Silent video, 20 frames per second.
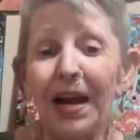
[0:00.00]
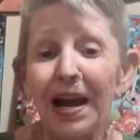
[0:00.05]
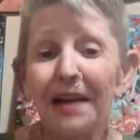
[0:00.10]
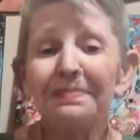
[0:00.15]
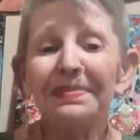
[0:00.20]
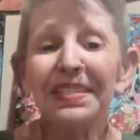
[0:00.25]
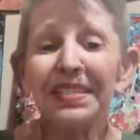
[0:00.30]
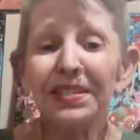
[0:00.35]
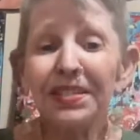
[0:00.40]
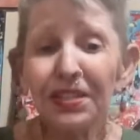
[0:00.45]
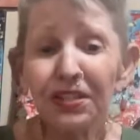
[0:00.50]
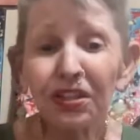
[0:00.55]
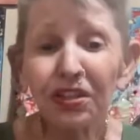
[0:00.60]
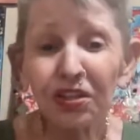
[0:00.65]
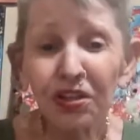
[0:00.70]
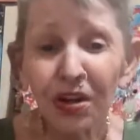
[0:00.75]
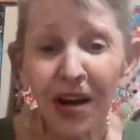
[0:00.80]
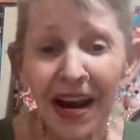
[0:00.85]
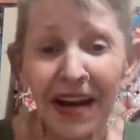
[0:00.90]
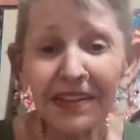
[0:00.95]
I'm still
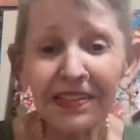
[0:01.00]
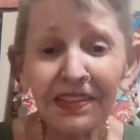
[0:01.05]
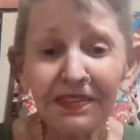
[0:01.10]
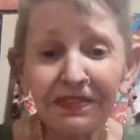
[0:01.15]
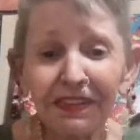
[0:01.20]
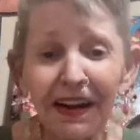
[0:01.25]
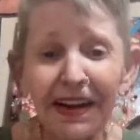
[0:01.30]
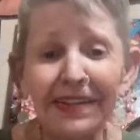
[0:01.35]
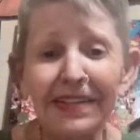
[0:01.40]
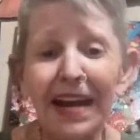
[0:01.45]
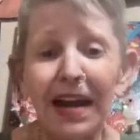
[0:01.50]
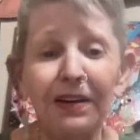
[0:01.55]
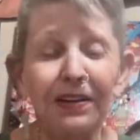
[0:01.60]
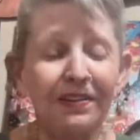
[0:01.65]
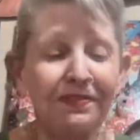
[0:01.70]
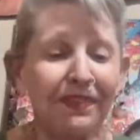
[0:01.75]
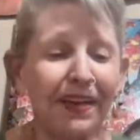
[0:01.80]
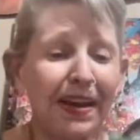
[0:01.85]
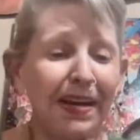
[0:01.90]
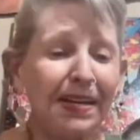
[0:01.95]
trying to find out
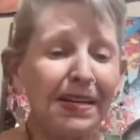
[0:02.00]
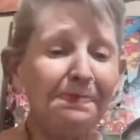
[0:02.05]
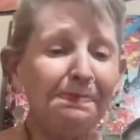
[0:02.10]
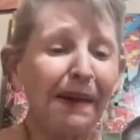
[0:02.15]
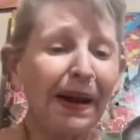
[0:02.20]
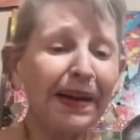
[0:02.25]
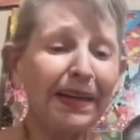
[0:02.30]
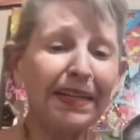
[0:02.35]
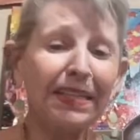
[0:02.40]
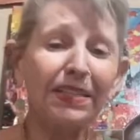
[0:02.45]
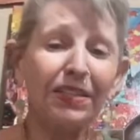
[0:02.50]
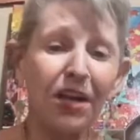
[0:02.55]
if anybody